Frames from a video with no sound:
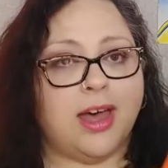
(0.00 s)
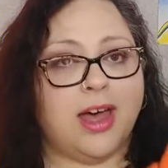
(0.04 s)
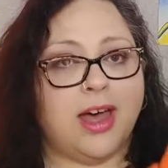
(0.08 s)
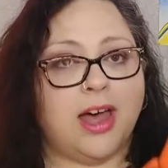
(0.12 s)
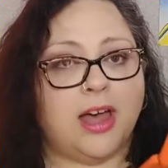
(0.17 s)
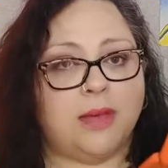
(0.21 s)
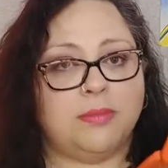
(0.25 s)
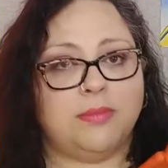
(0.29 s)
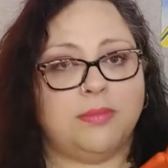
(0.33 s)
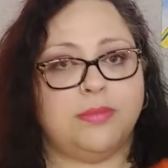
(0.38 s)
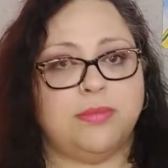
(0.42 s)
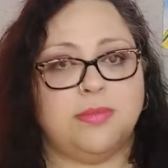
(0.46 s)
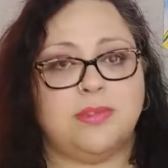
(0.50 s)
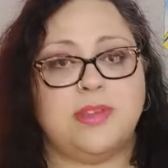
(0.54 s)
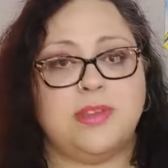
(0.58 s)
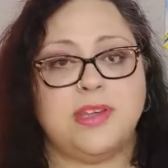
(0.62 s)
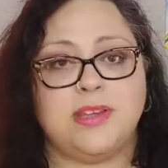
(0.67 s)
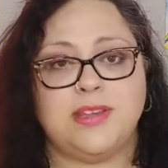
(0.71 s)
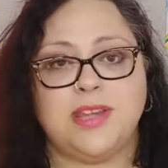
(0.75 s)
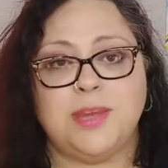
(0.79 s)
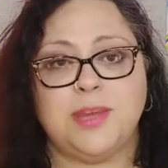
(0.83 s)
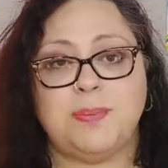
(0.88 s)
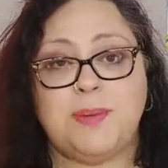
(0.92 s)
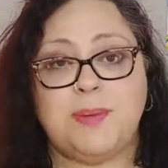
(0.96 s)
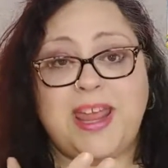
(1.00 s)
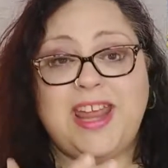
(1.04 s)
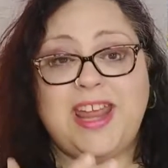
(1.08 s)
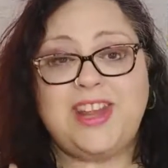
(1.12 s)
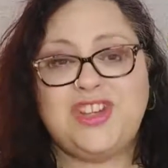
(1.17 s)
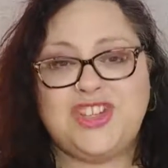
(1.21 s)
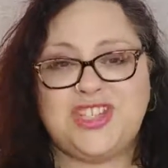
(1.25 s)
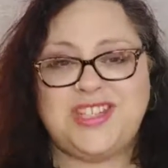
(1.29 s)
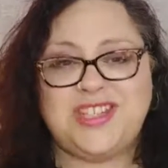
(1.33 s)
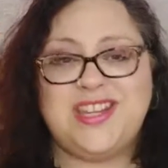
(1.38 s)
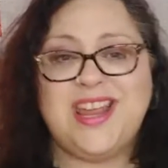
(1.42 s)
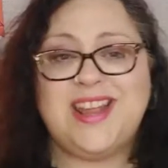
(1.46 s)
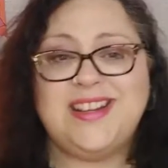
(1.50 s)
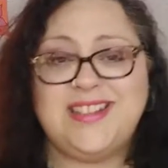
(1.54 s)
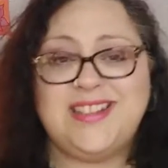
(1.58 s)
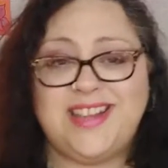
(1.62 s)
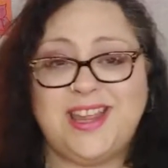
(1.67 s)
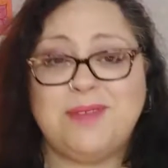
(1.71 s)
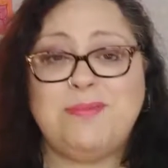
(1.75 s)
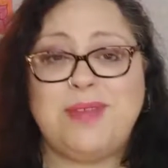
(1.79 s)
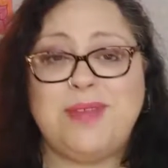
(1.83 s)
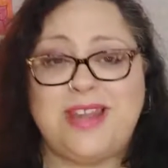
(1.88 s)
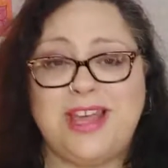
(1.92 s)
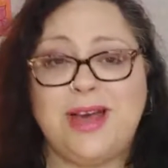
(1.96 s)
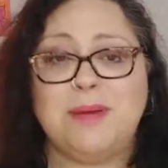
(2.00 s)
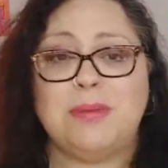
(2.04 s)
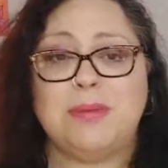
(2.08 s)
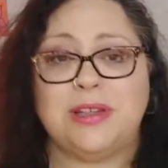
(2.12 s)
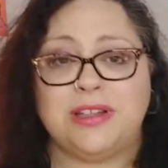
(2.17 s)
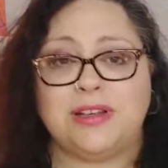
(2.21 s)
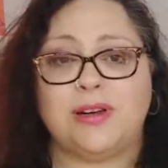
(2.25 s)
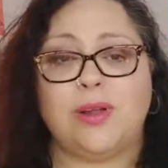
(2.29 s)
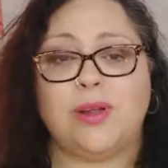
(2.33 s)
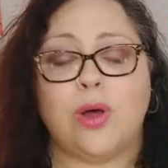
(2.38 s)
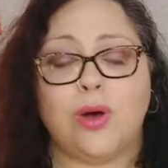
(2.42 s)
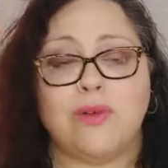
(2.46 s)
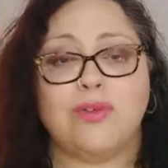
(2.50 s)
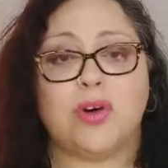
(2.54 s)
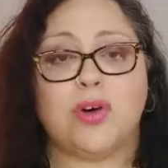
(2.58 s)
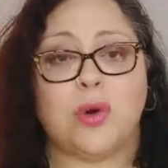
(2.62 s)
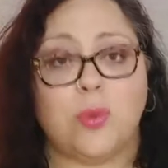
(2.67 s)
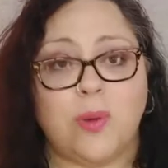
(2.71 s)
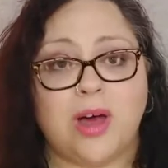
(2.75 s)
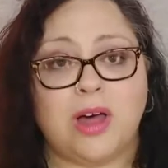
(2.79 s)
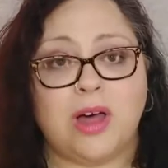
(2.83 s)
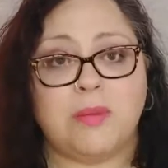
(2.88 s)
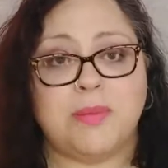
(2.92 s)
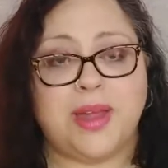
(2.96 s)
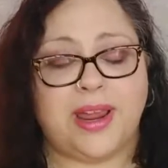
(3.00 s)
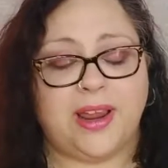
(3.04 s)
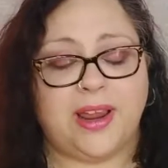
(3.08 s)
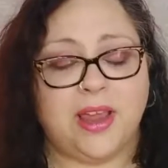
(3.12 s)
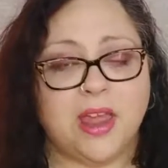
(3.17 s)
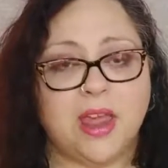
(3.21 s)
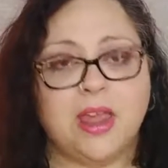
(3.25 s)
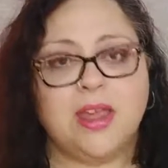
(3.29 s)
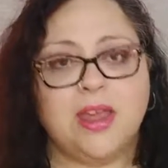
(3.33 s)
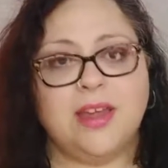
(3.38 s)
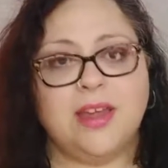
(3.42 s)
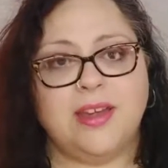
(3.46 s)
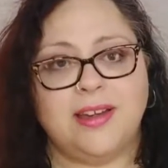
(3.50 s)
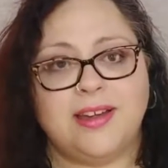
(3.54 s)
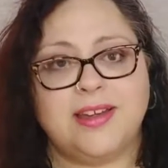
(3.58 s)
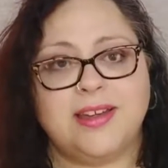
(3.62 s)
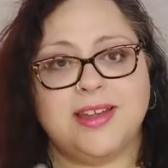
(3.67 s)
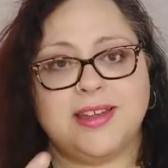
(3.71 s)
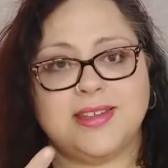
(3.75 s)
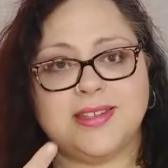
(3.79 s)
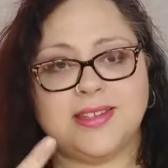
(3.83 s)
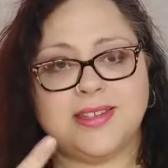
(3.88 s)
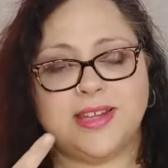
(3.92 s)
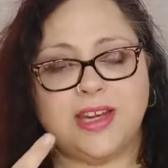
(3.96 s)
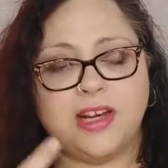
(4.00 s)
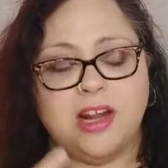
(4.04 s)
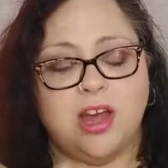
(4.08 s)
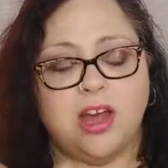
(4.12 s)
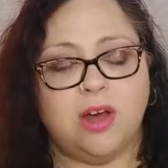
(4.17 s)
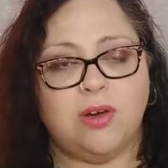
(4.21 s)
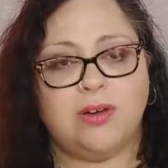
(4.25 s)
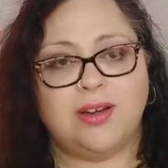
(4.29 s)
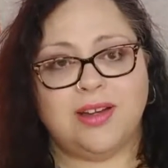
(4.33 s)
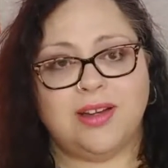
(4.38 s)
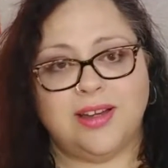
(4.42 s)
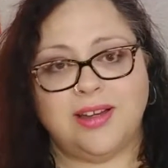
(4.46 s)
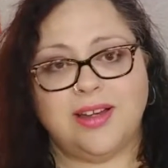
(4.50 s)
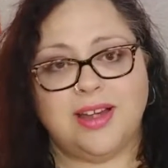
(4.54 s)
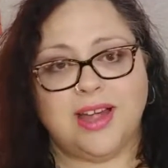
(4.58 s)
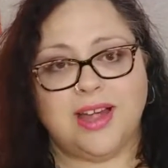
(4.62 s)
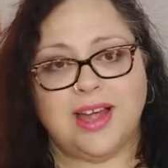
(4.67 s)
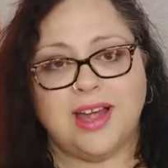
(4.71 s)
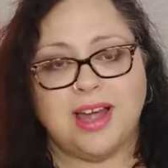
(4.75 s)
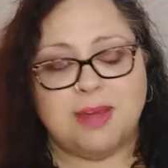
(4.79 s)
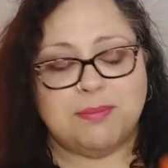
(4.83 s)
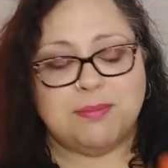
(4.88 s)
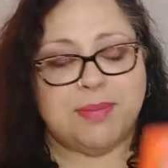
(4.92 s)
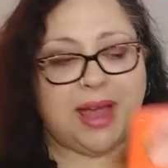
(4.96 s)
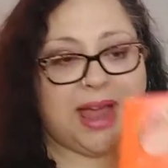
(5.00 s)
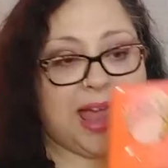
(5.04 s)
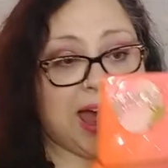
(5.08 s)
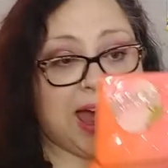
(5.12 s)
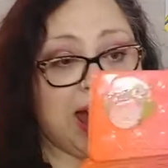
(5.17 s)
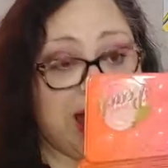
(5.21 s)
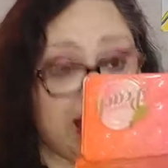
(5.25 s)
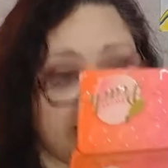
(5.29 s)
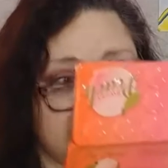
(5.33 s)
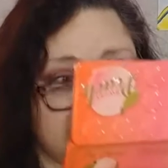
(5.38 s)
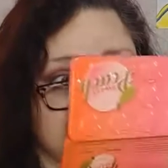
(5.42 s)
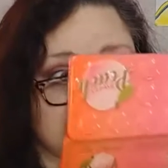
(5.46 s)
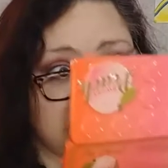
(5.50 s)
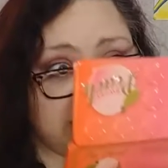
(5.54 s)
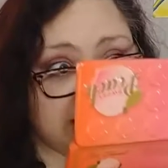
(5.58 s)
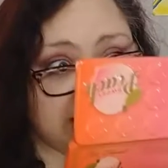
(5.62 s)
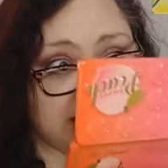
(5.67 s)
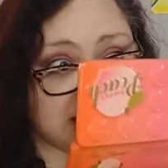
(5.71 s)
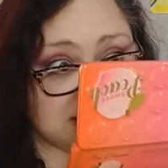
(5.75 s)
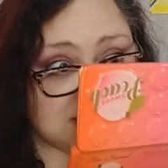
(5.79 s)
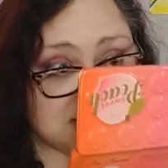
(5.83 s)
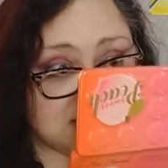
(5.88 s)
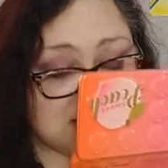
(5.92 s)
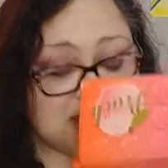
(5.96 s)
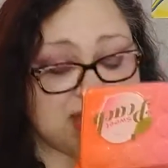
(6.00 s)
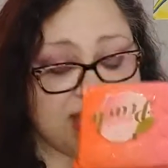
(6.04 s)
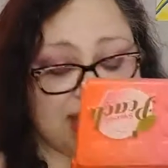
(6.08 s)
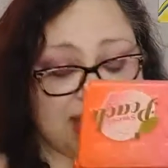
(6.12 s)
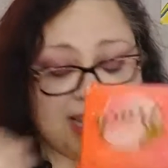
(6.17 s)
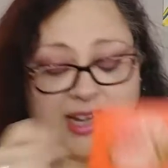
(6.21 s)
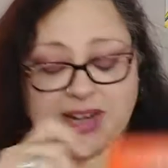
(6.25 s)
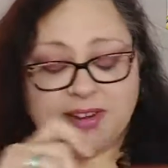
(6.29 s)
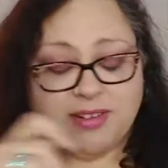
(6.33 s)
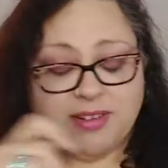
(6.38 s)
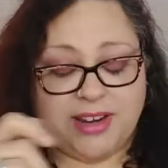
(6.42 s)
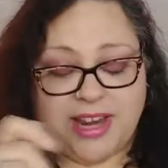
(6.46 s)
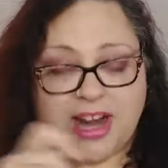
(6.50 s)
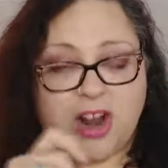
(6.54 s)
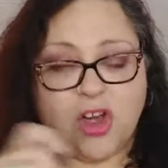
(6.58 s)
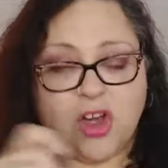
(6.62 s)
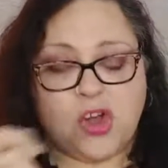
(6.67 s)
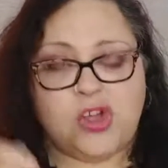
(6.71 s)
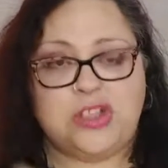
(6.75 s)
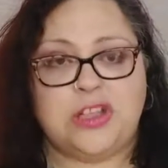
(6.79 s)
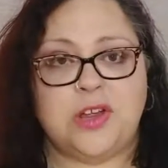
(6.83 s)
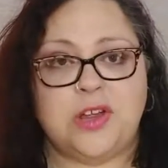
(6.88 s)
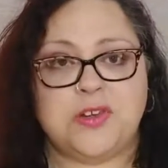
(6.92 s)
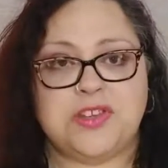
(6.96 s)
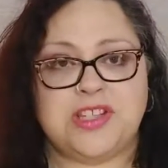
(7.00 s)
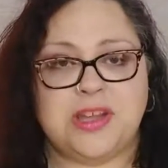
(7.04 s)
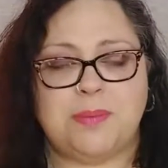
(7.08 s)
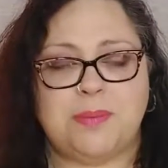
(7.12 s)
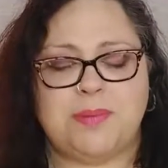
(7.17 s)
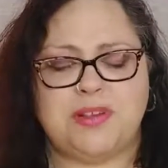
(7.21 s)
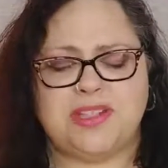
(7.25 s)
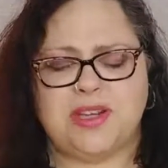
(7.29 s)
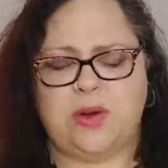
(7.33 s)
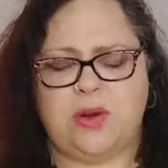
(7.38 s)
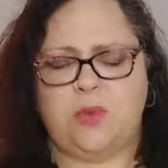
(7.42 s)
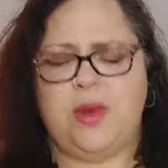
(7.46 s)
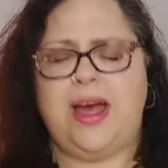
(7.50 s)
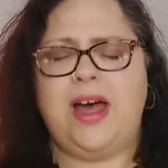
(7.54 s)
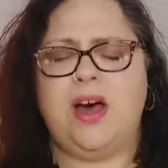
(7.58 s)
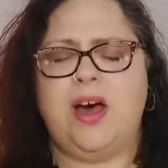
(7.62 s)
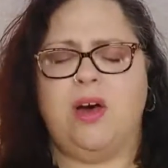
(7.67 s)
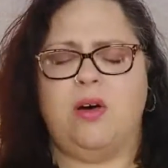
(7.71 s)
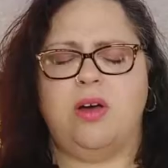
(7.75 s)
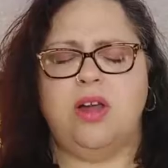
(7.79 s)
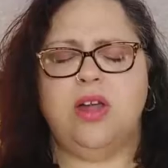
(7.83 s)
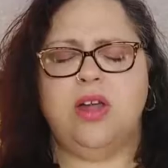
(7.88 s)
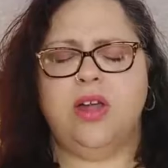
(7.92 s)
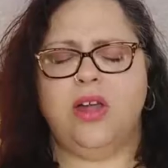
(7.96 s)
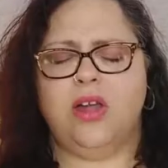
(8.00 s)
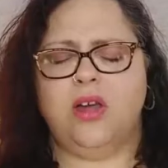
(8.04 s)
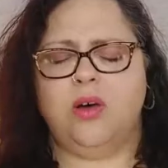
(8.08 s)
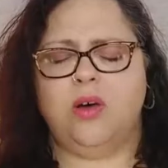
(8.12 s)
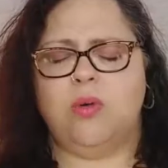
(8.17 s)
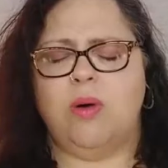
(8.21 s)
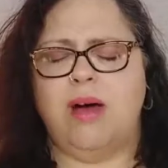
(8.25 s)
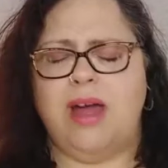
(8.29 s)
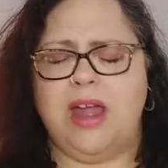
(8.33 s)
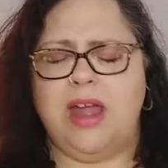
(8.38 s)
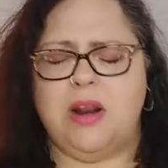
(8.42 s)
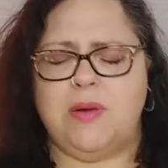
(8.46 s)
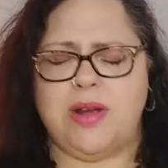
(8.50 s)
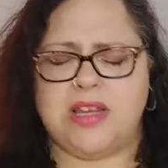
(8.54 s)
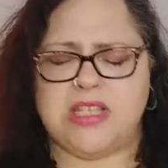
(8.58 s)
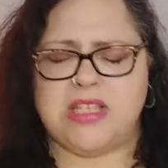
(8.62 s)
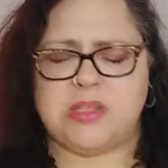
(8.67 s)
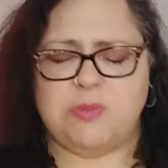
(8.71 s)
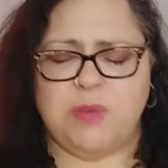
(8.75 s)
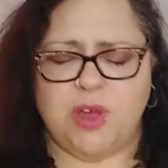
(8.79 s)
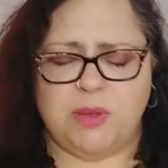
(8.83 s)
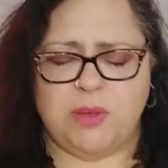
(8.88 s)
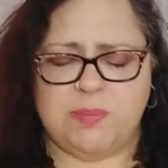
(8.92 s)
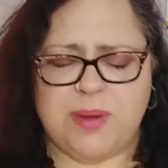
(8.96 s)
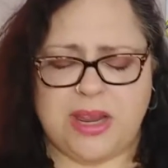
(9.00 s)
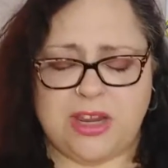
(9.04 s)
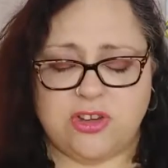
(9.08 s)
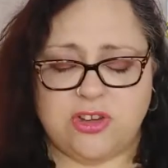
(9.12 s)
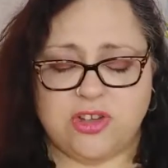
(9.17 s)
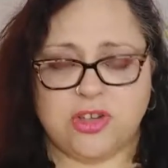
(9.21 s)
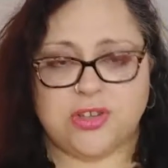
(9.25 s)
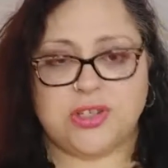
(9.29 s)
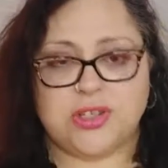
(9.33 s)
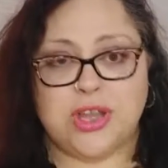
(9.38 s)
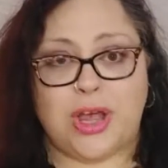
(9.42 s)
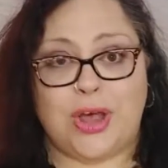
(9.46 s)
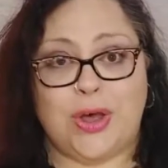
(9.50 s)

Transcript: Um, the, the peach scent can become a little overwhelming because, you know, my eyes and I got to see and get all close up. It's like, wow, why do I smell peaches?